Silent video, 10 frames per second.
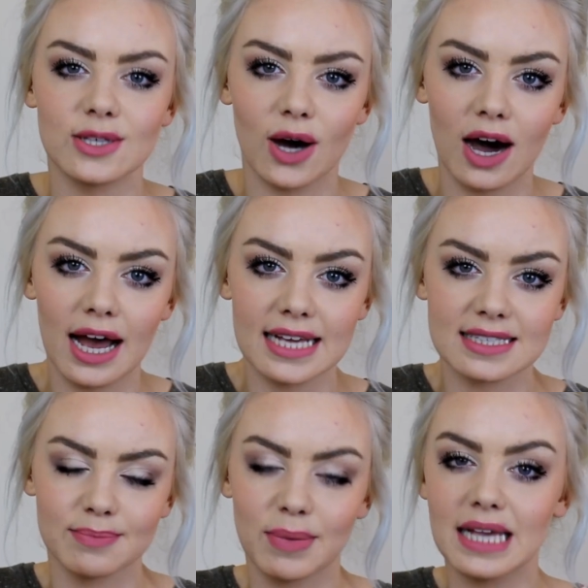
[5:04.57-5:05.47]
your
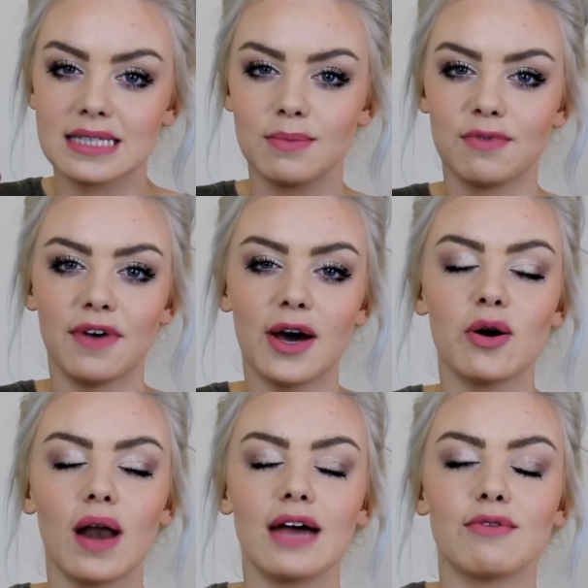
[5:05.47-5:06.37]
eyes and makes them feel
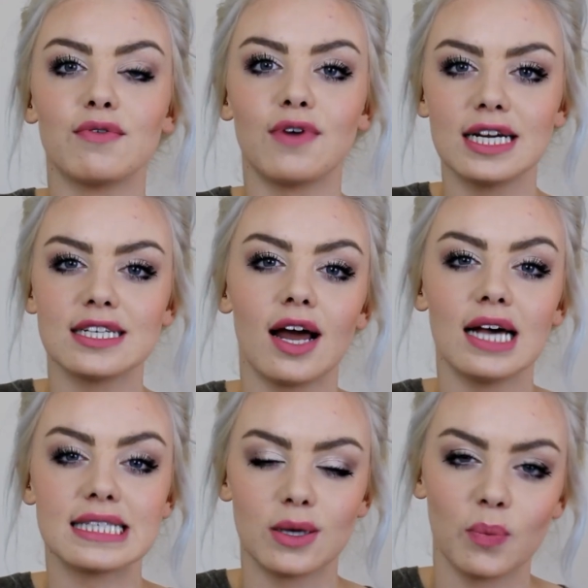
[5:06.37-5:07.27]
like
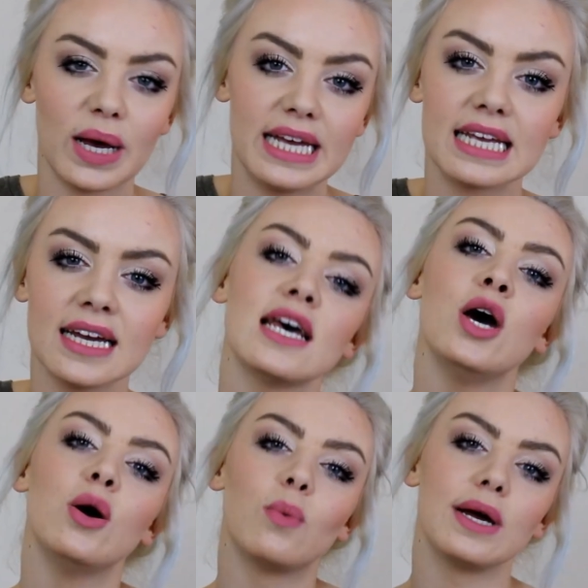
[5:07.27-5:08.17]
revitalised and awake
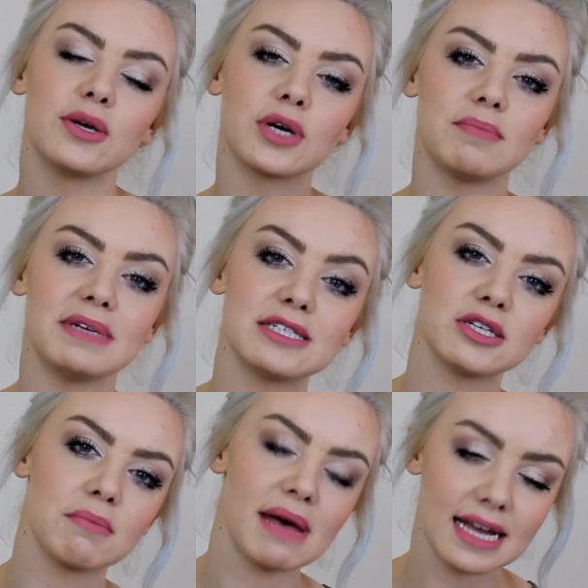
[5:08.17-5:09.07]
when you're going to be
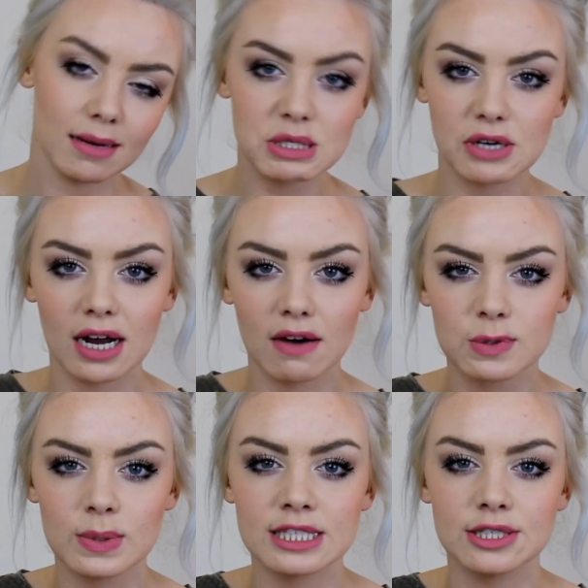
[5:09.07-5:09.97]
doing your makeup straight
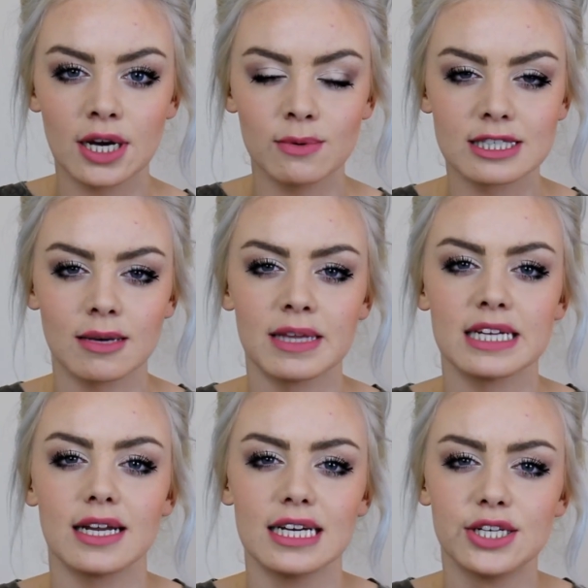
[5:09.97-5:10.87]
afterwards. You don't want
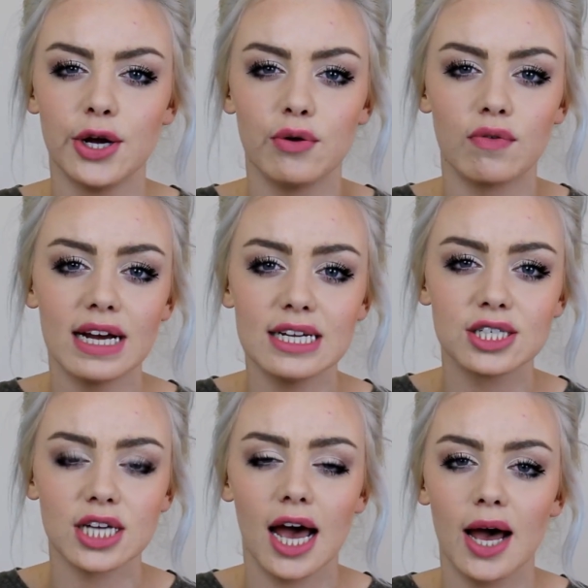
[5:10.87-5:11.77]
something like too
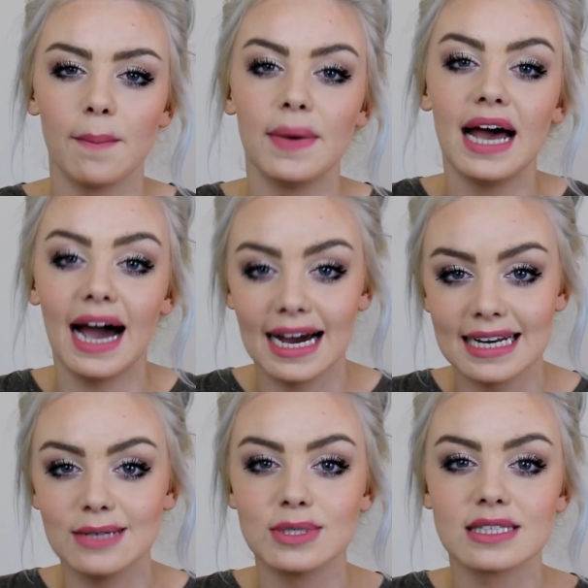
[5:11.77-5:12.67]
rich, and
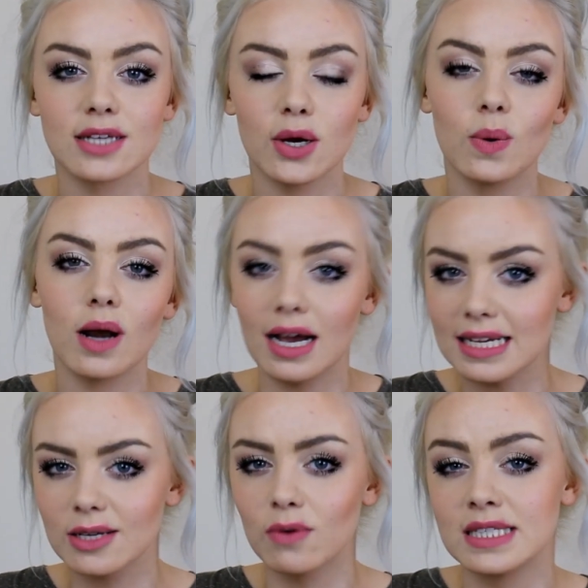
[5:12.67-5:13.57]
it was so
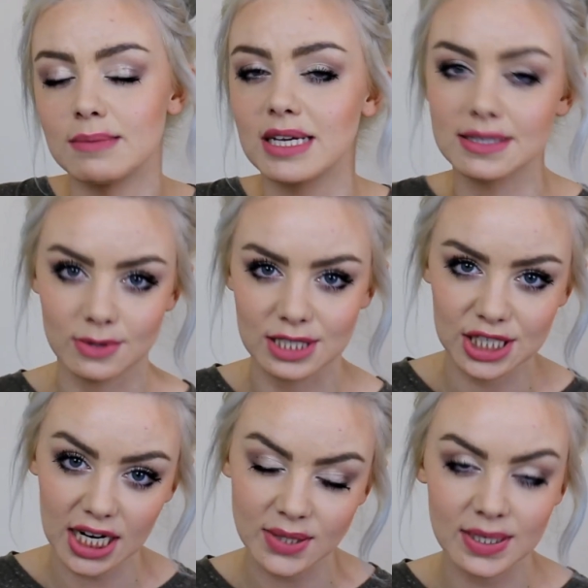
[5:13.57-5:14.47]
light, obviously because it was
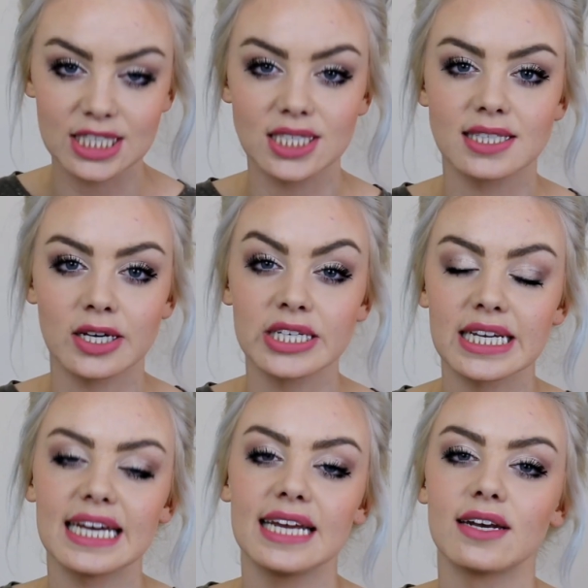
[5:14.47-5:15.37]
gel, it just
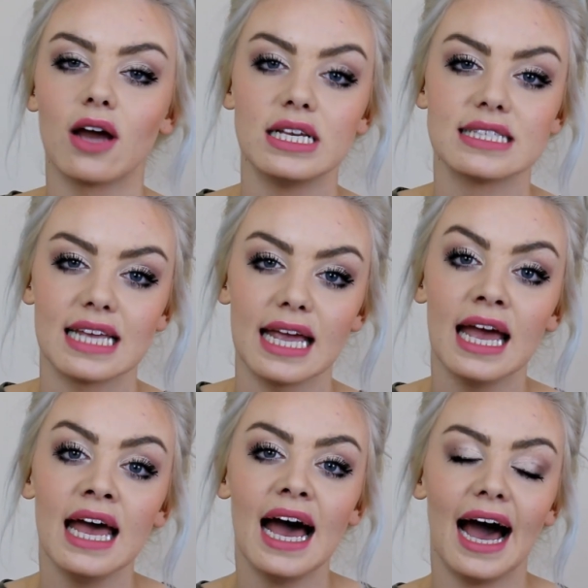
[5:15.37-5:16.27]
sunk in
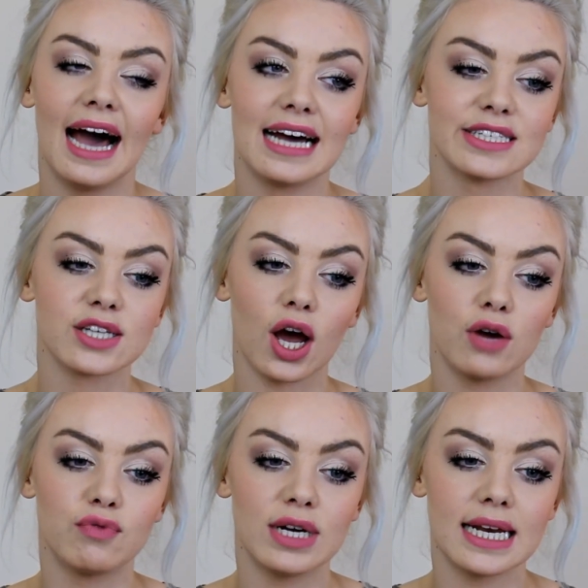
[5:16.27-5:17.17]
nicely, and
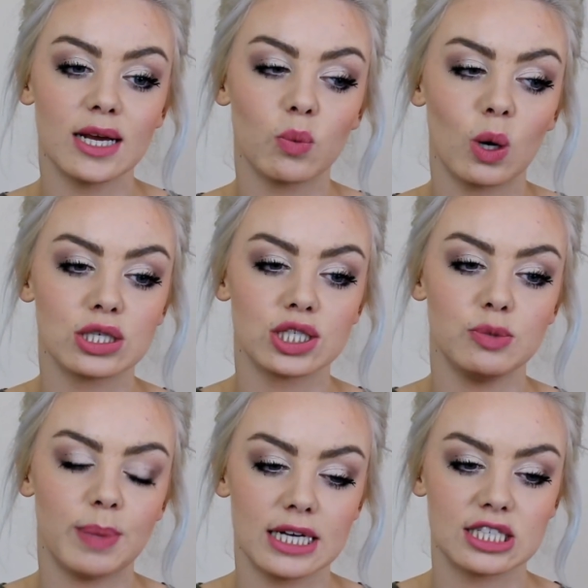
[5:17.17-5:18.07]
I really want
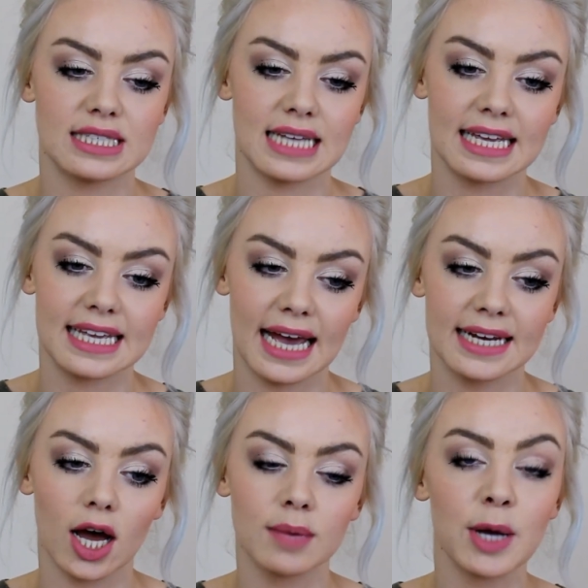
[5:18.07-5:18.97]
to purchase it
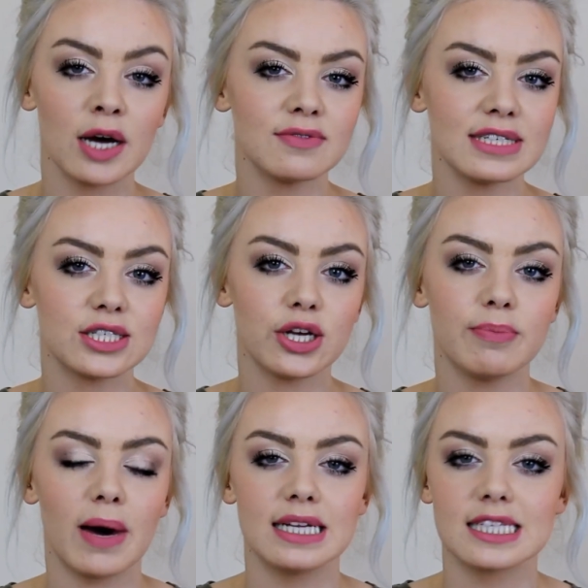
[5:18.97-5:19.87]
again. I'm kind of in
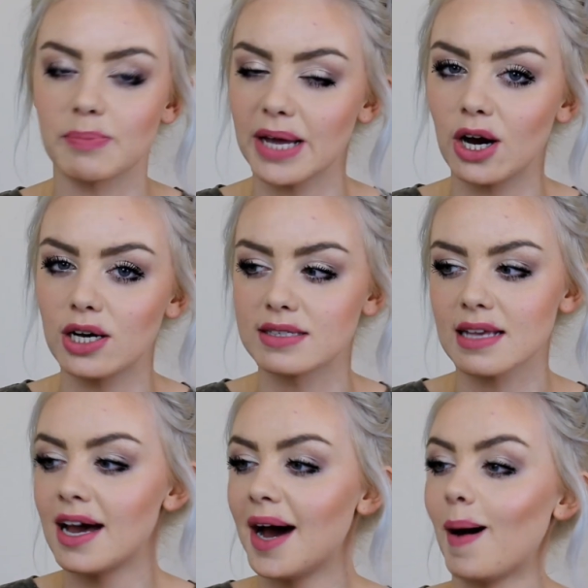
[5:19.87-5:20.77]
two minds
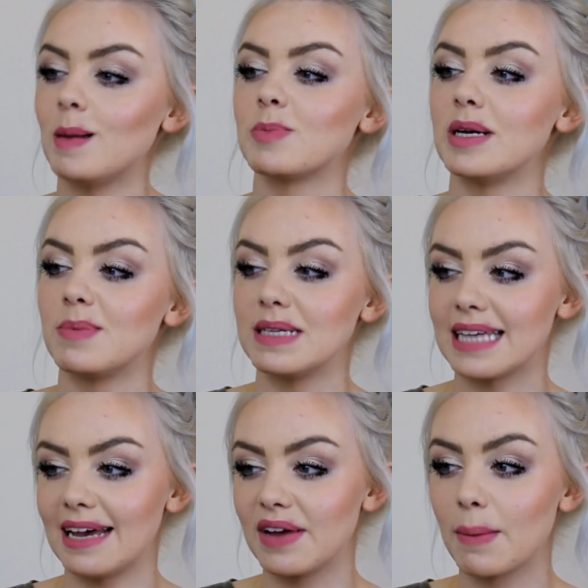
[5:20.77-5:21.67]
because I was supposed to be
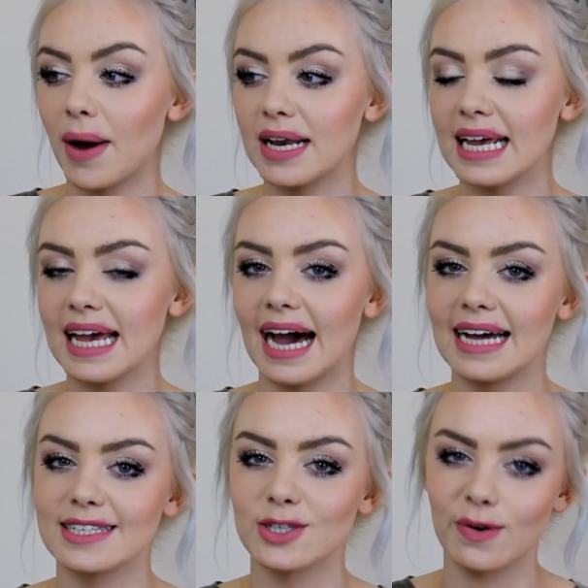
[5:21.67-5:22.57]
saving money
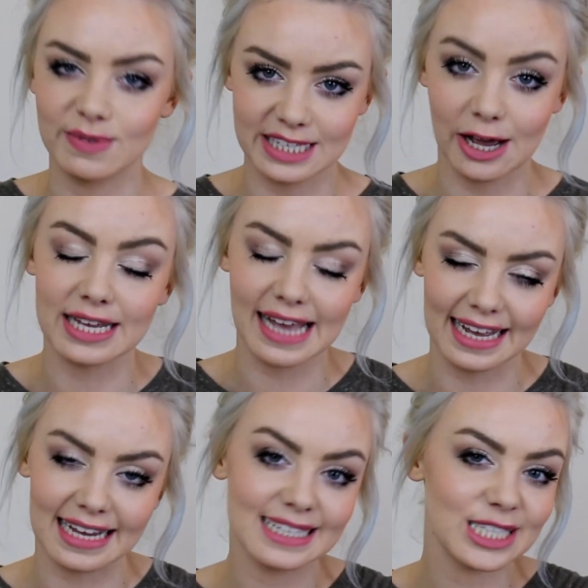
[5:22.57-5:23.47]
and obviously I
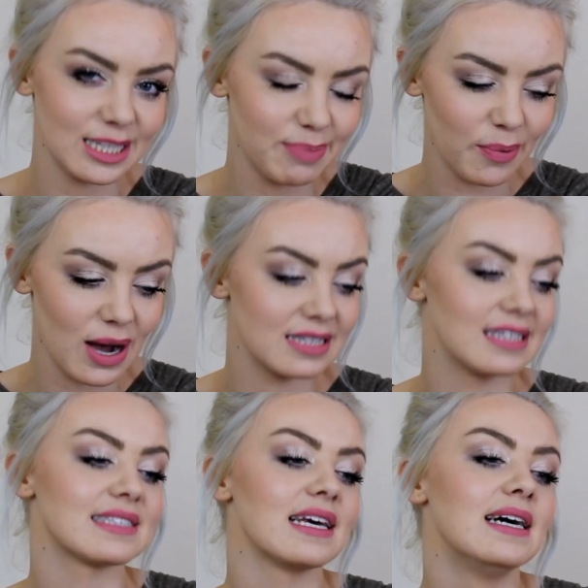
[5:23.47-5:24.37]
can get cheaper
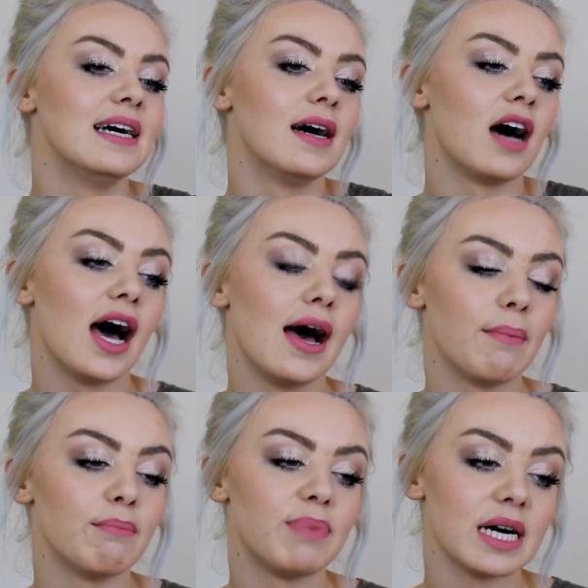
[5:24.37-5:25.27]
ones,
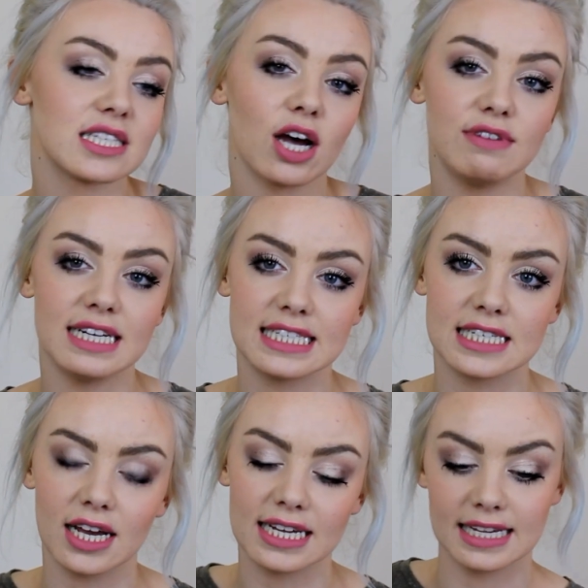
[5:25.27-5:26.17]
but I really
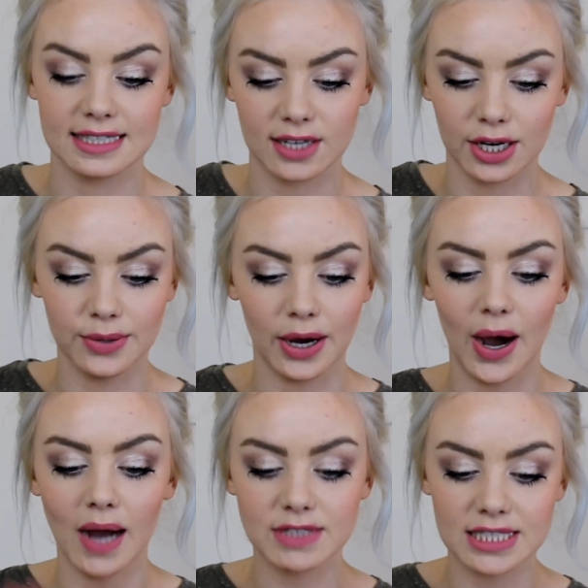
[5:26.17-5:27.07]
did like it, so
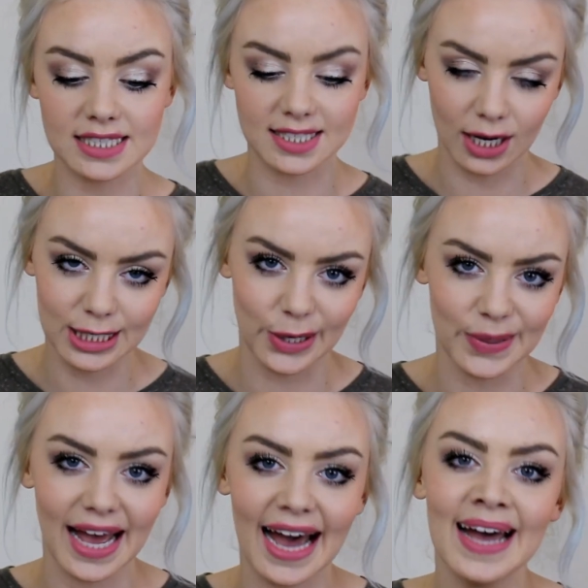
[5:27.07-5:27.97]
I have to decide
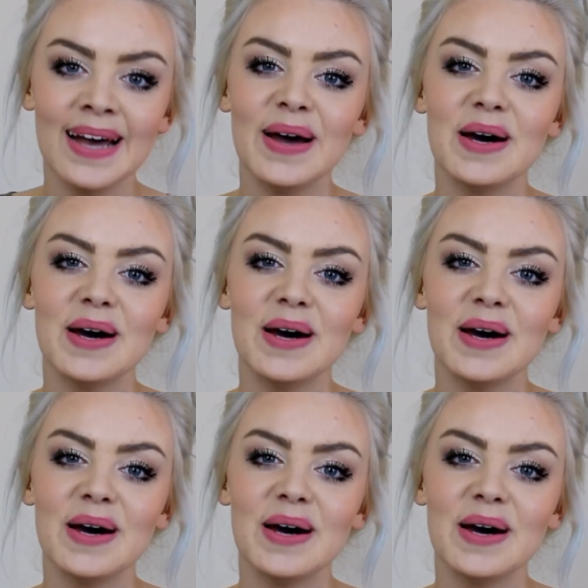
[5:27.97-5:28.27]
on that,